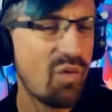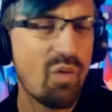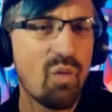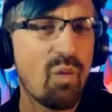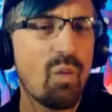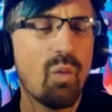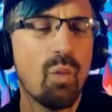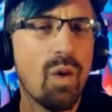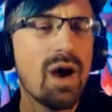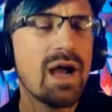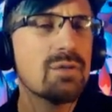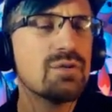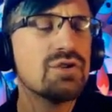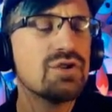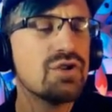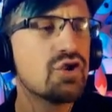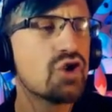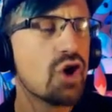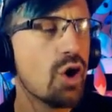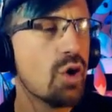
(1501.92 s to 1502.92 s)
Why would
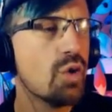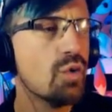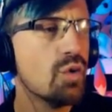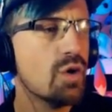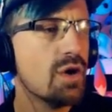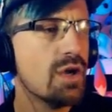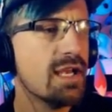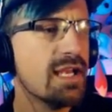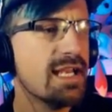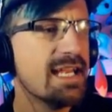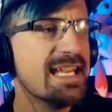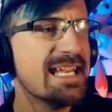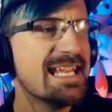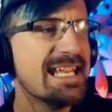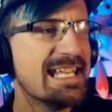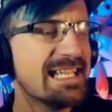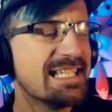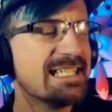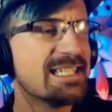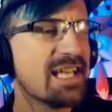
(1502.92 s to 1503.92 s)
you go
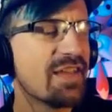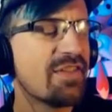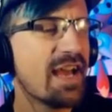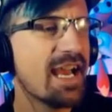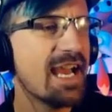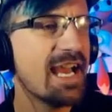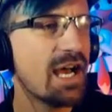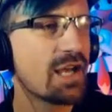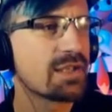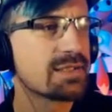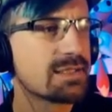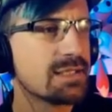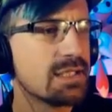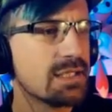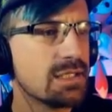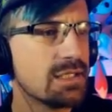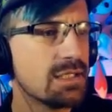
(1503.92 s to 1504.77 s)
into the house?